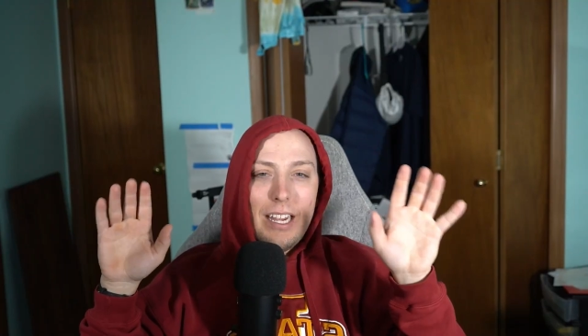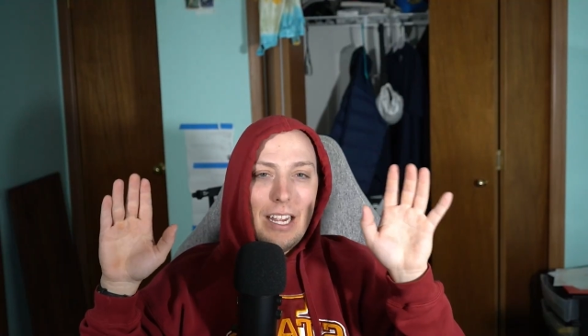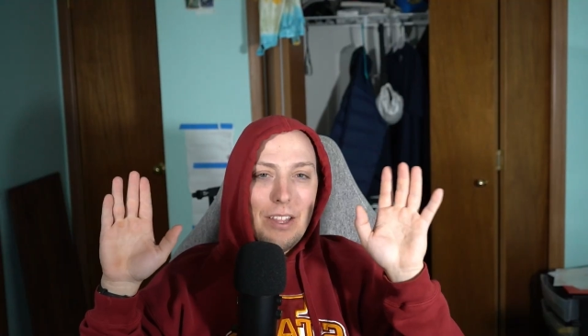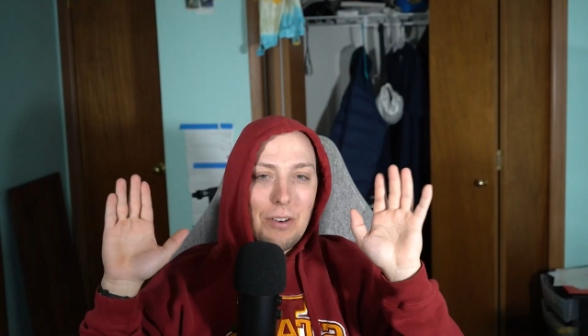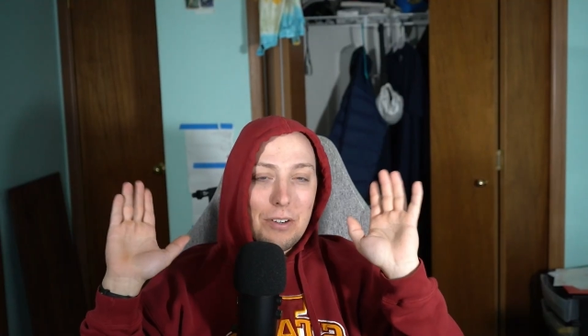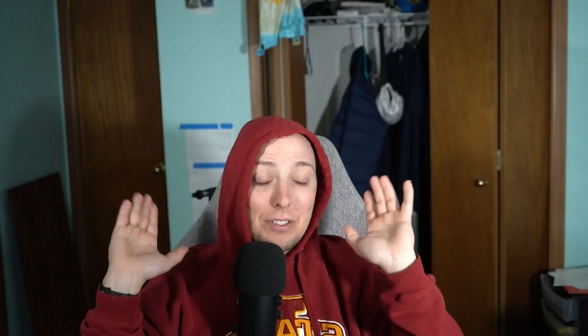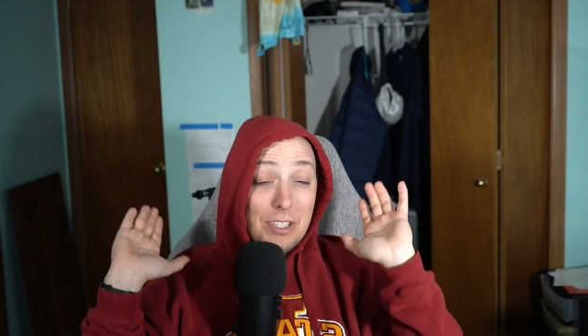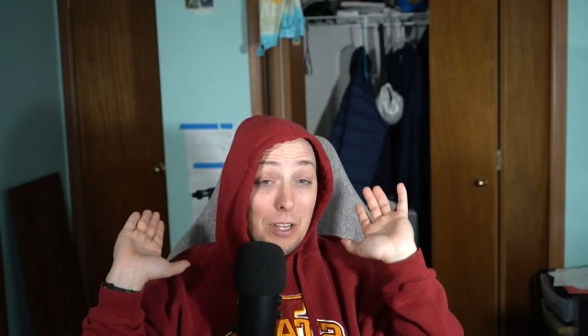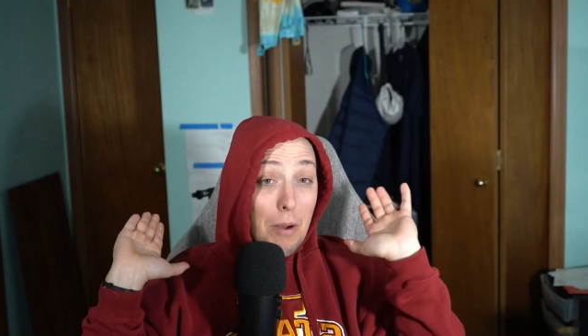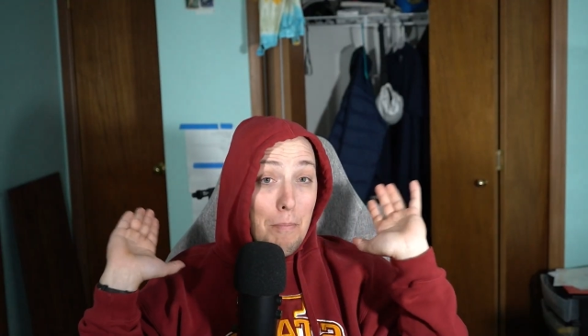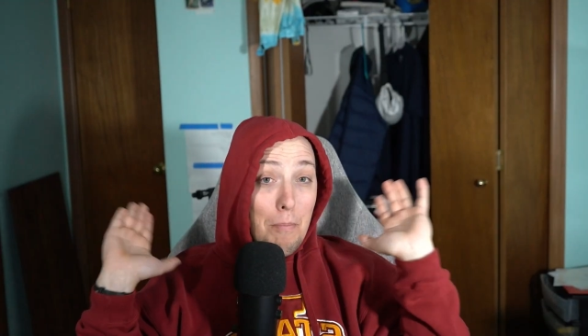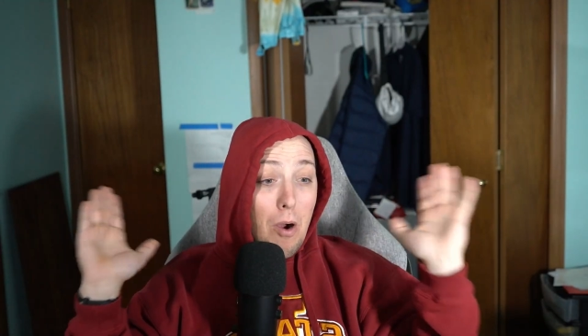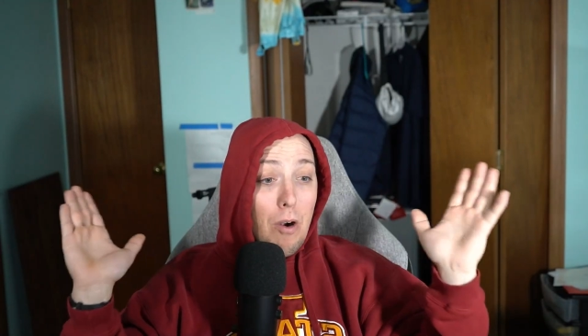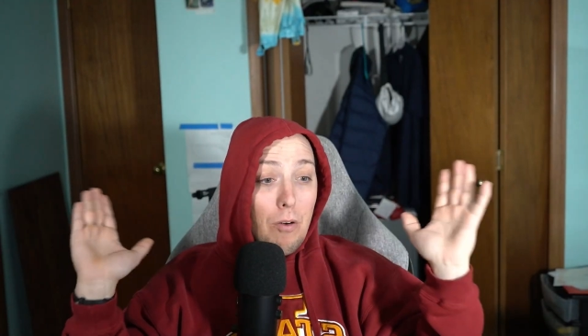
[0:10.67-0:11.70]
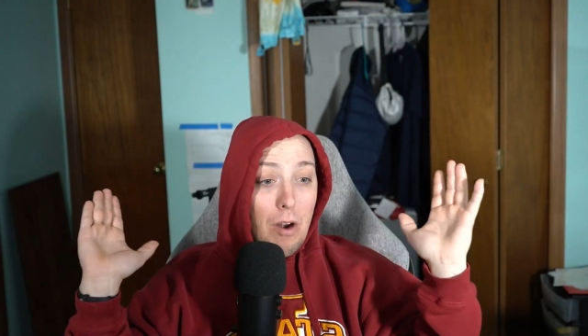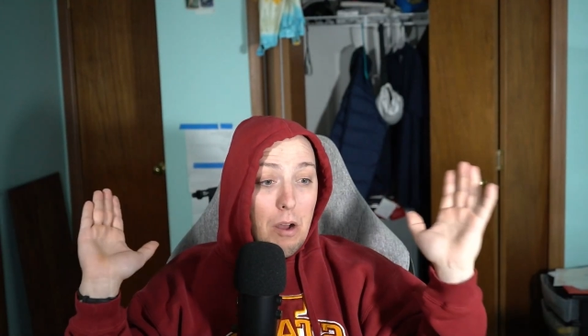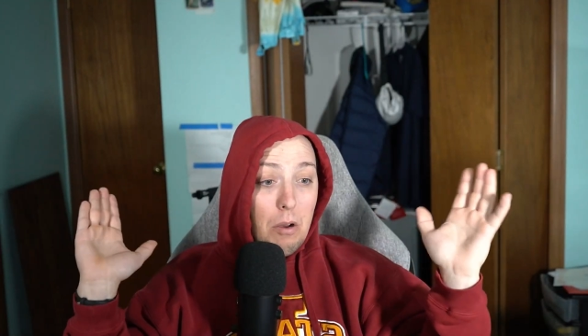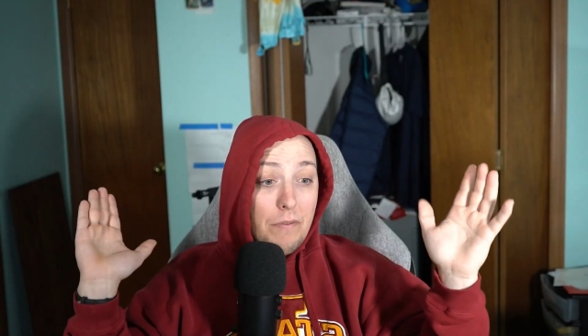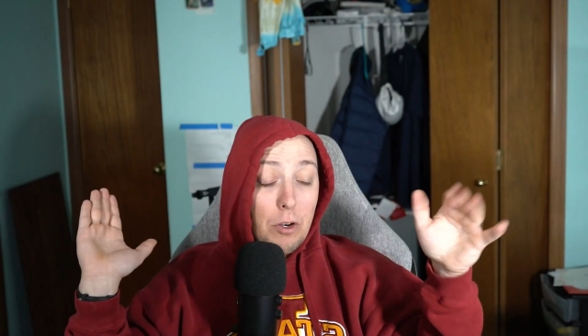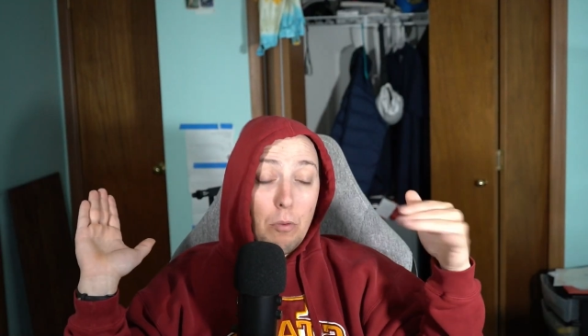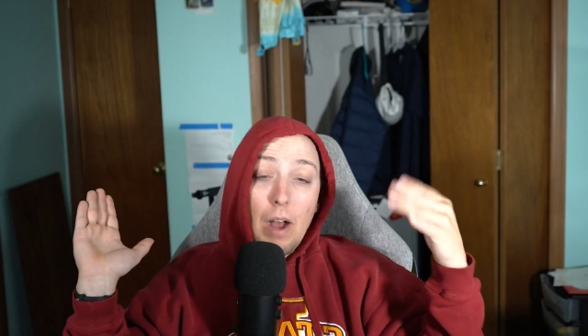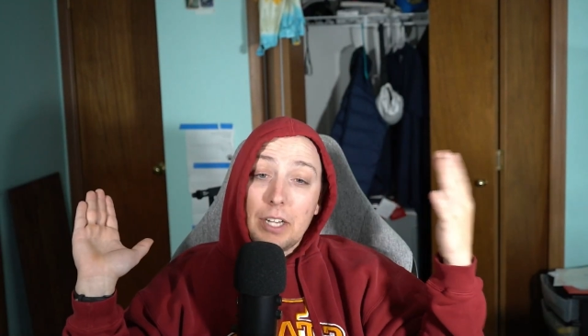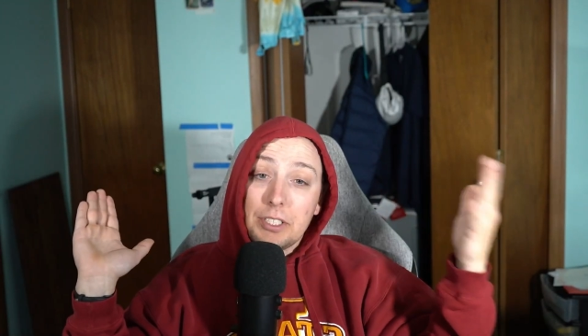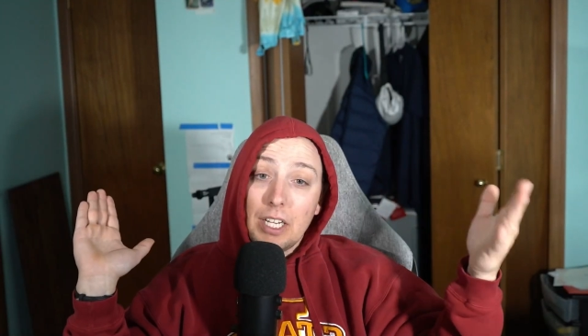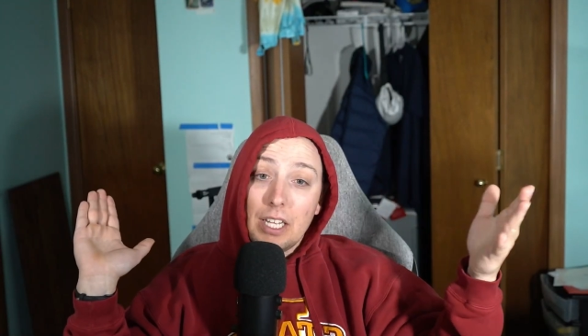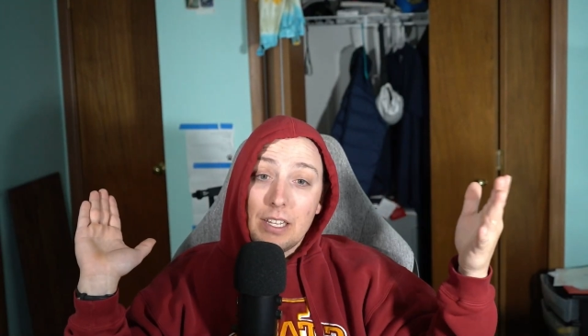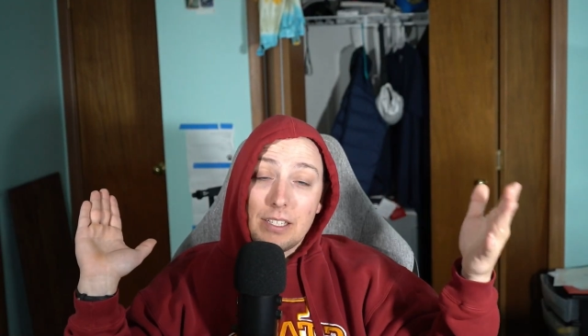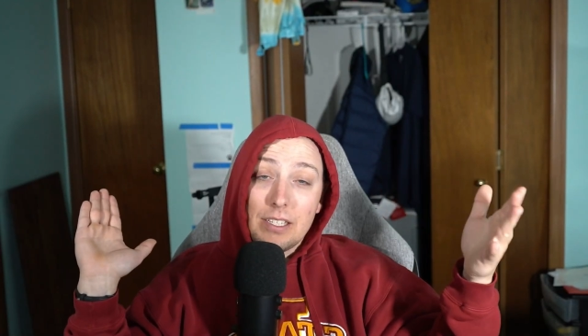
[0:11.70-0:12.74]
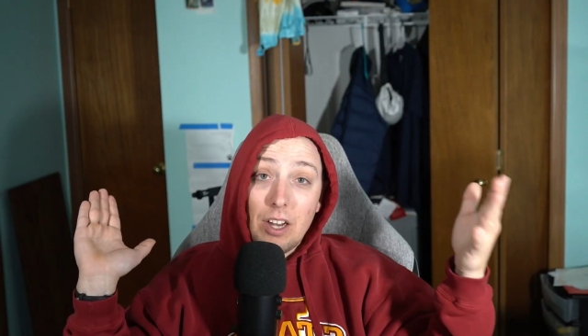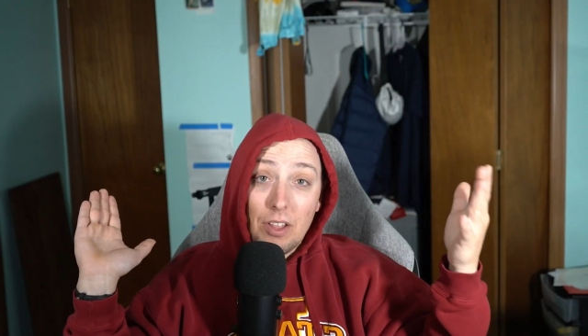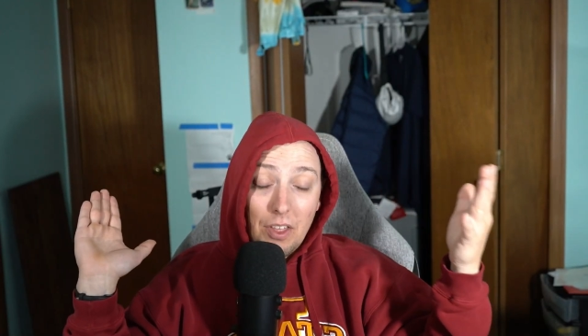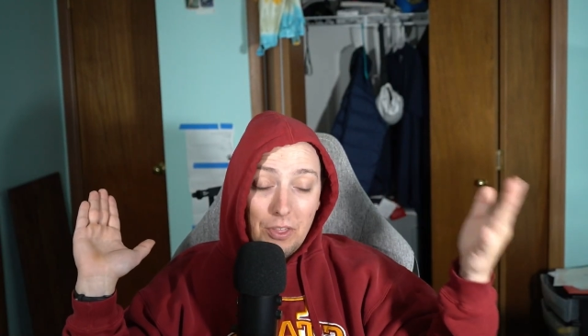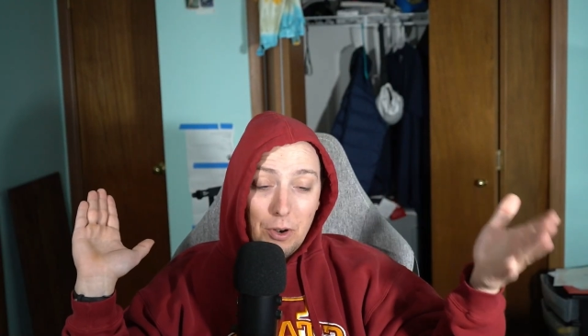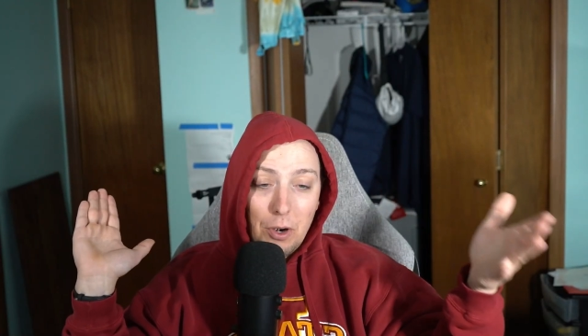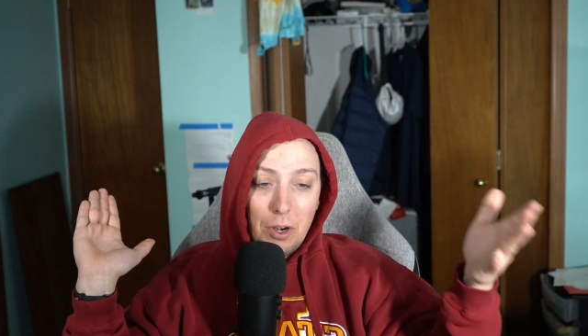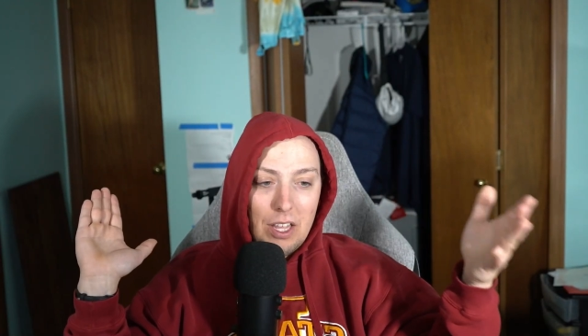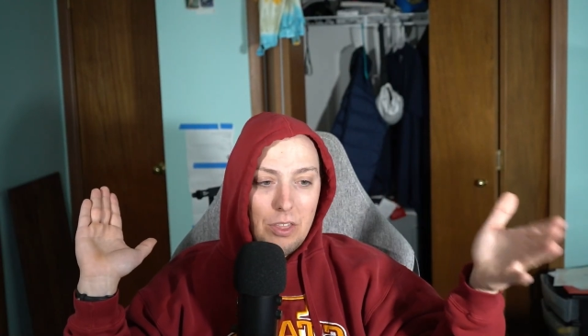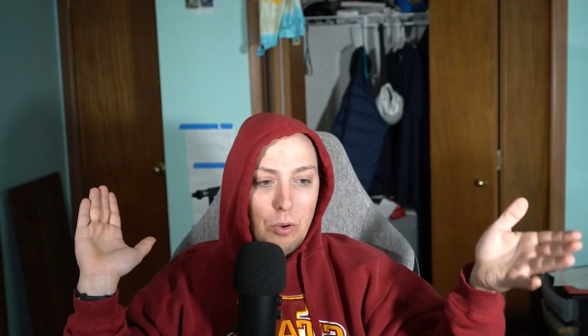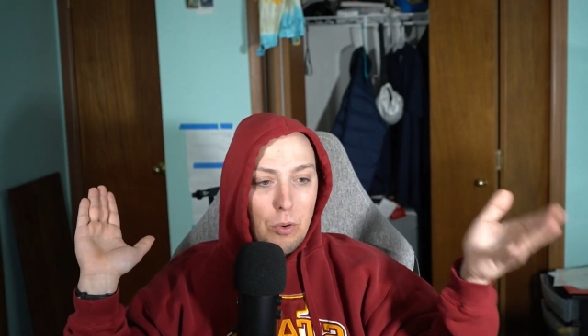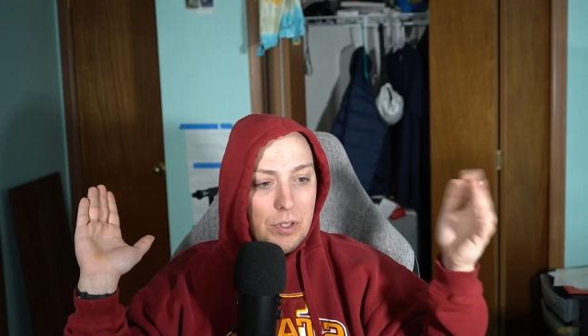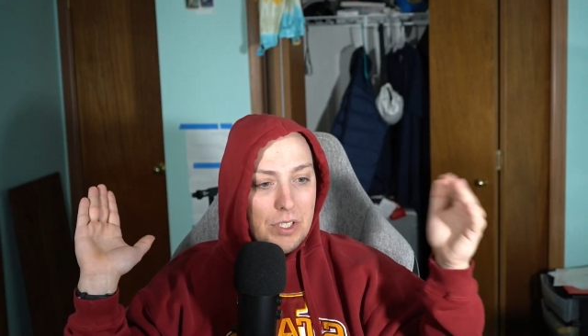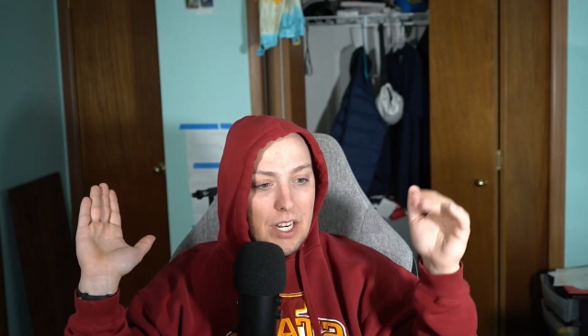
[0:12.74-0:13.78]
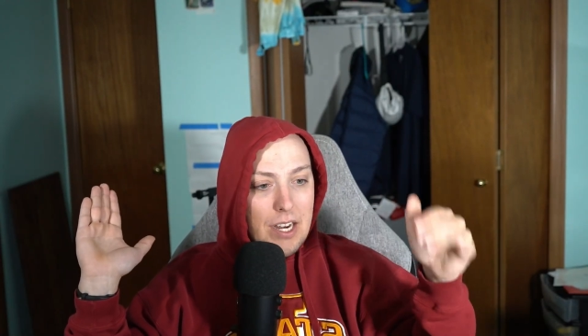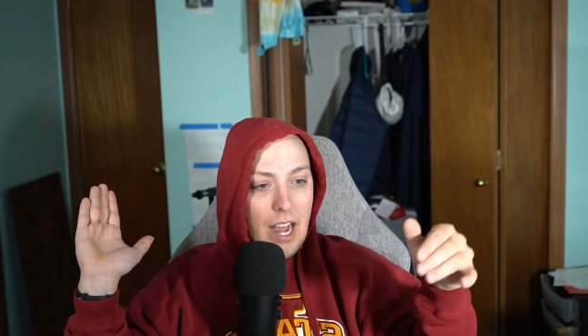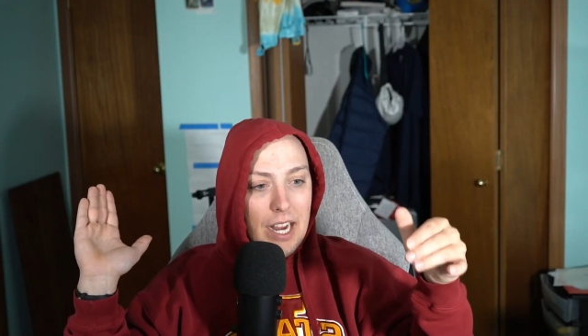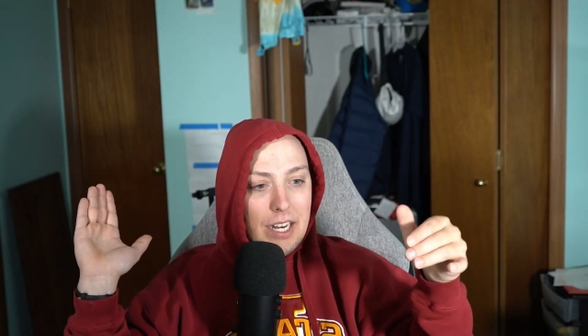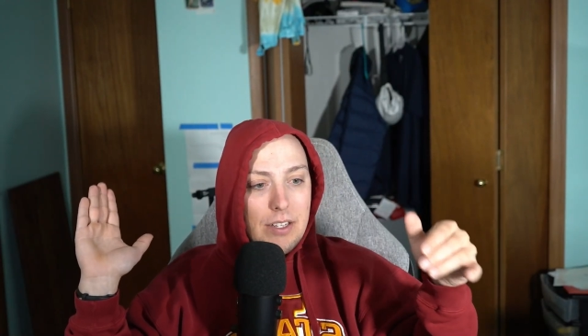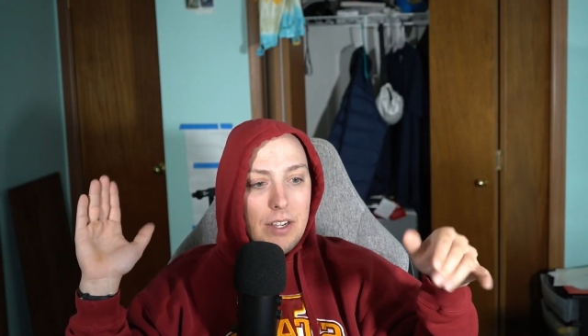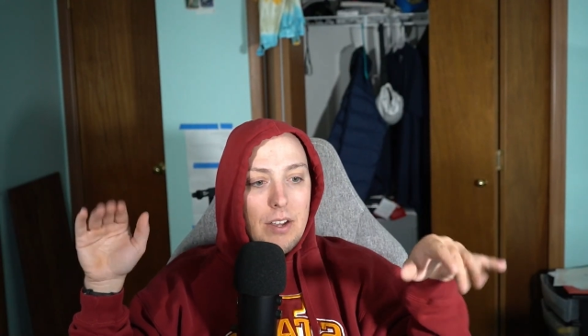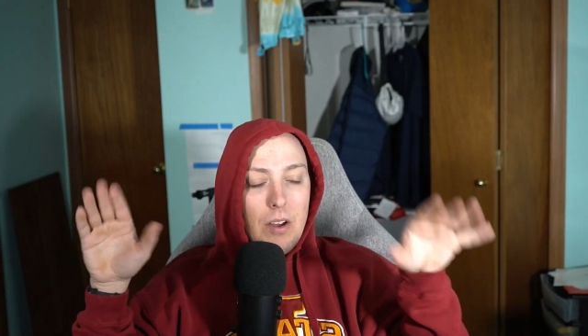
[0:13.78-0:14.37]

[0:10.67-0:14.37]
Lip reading: either tomorrow if you're watching this on the 30th or tonight